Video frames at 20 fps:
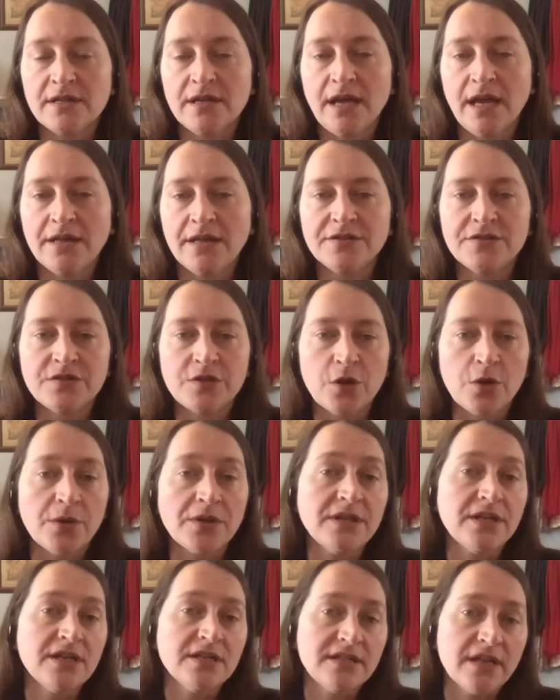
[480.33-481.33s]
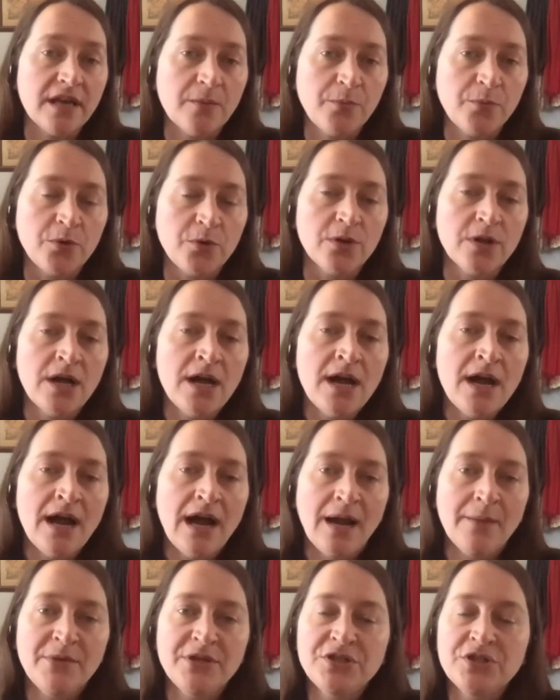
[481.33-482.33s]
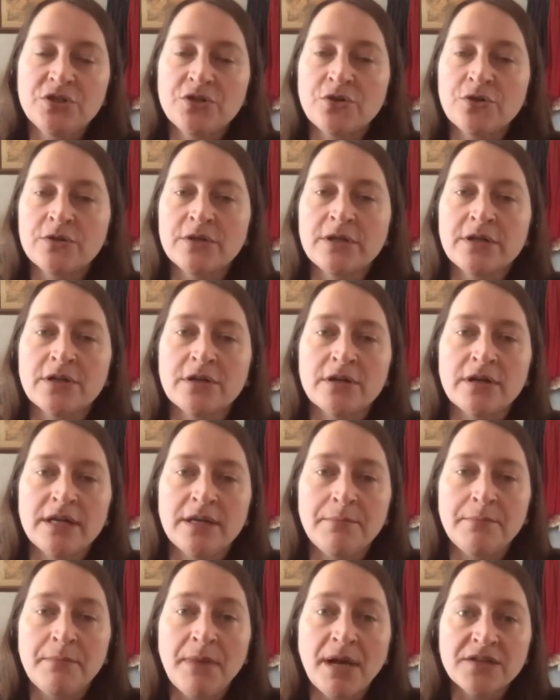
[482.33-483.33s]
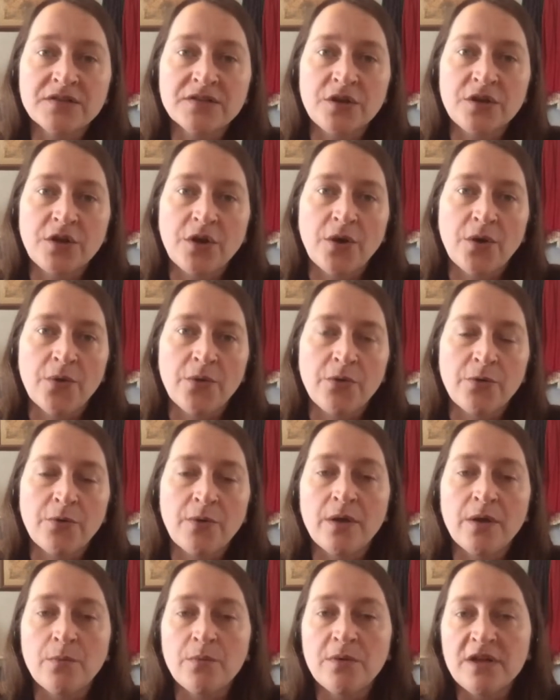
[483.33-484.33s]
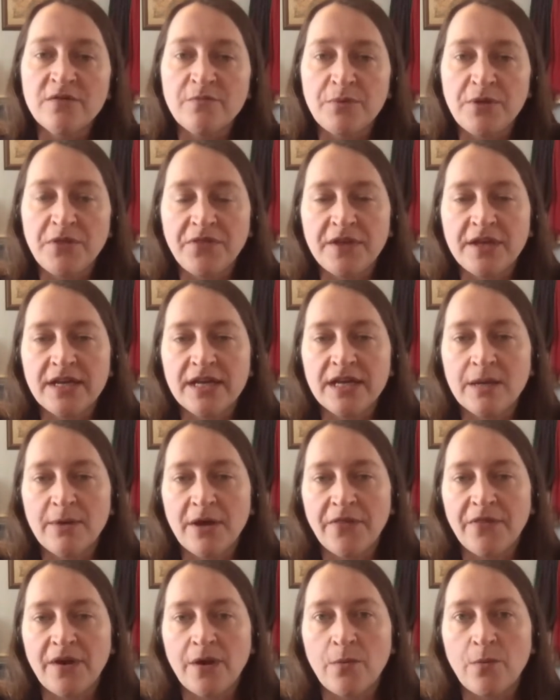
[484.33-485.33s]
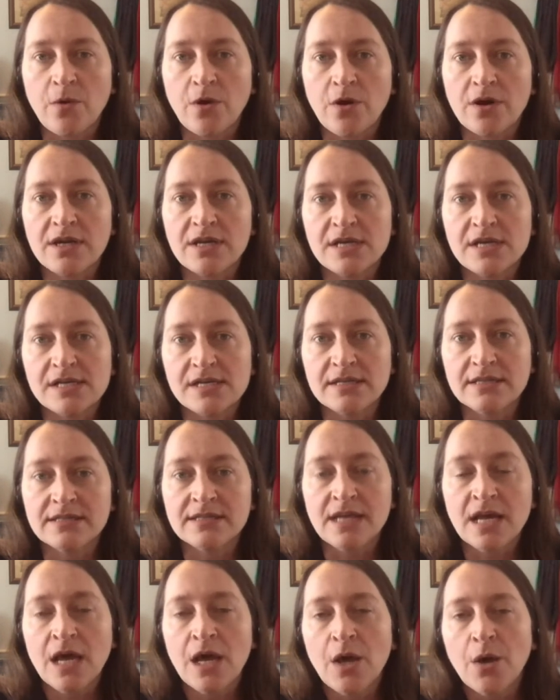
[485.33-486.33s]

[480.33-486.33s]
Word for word: And so, in the example I mentioned earlier in Mexico, the way we've been thinking about that work is